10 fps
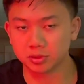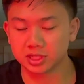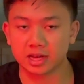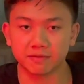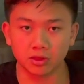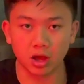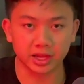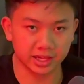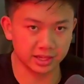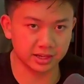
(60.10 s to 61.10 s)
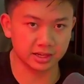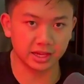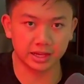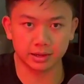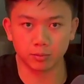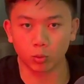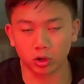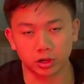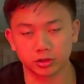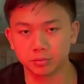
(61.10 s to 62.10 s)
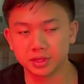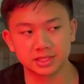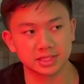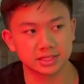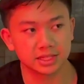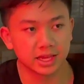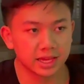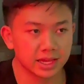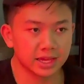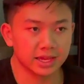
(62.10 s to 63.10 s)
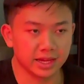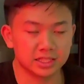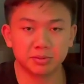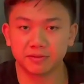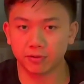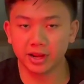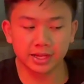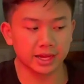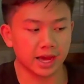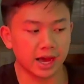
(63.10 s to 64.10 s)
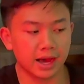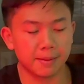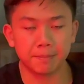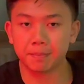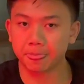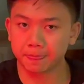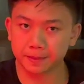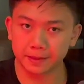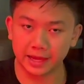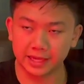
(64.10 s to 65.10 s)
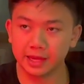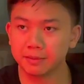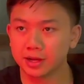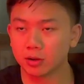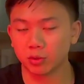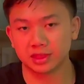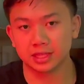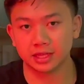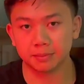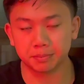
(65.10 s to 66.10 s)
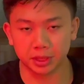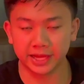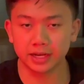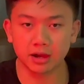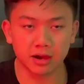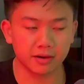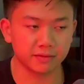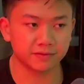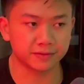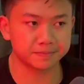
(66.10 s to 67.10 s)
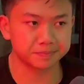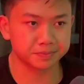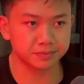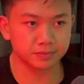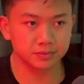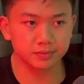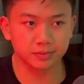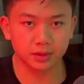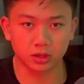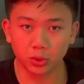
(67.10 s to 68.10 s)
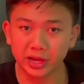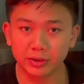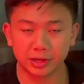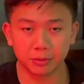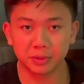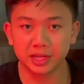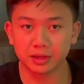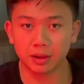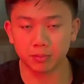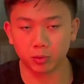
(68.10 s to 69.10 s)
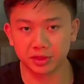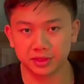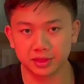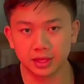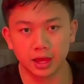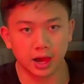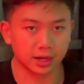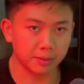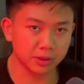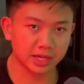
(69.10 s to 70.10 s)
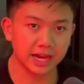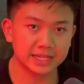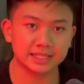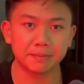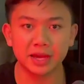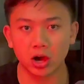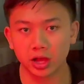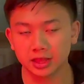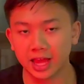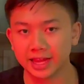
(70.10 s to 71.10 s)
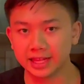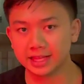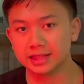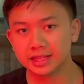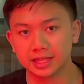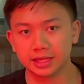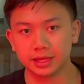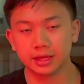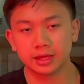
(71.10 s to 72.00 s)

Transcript: to kind of lock in and work on your business. And to be frank, I came here with the plan of going out here, meeting up with a couple of guys I met online in the